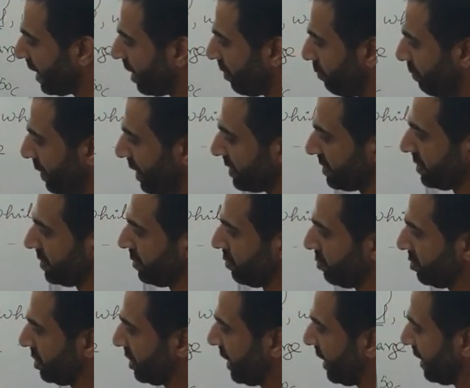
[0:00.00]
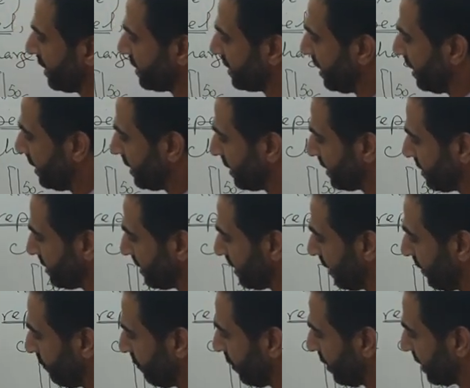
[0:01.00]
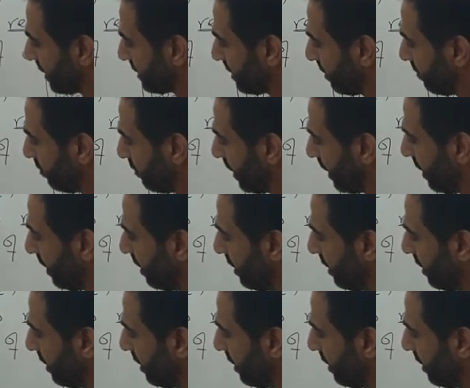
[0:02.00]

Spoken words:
a positive charge, let us say, for example,